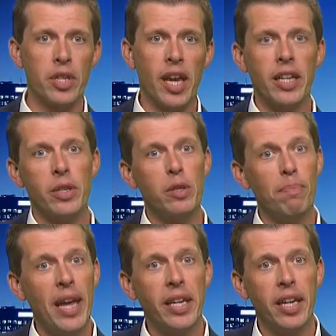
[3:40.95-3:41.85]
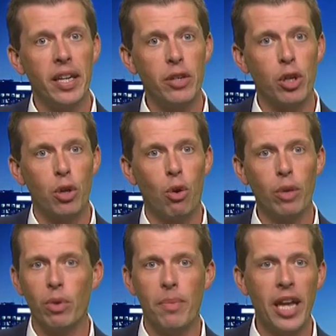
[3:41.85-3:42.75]
cases making it into
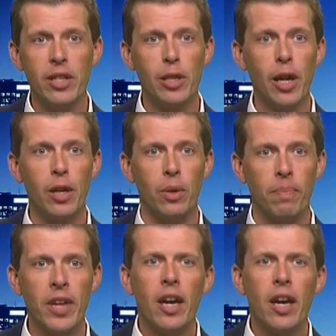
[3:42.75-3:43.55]
court remains low.